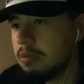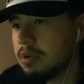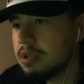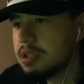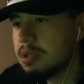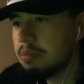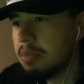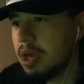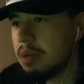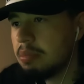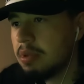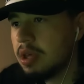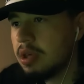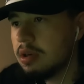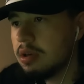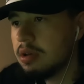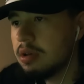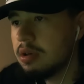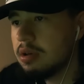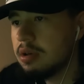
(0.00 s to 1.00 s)
Where's the baby?
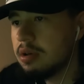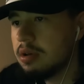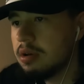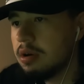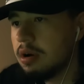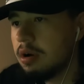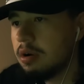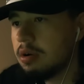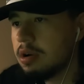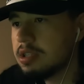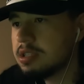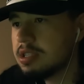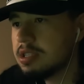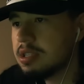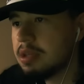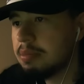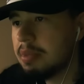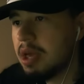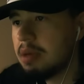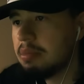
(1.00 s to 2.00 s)
Oh, this is
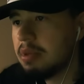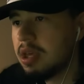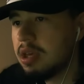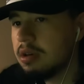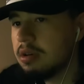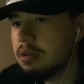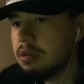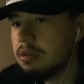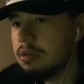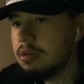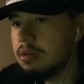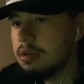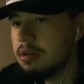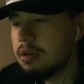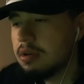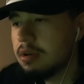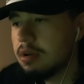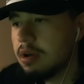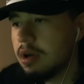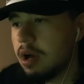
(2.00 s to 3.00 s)
the baby.
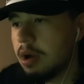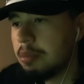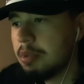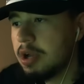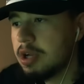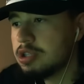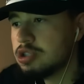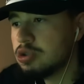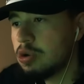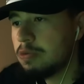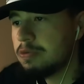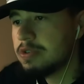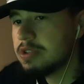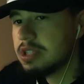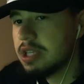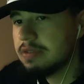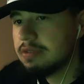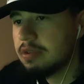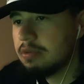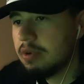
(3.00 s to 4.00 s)
I'm getting trophies
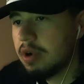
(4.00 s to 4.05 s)
left and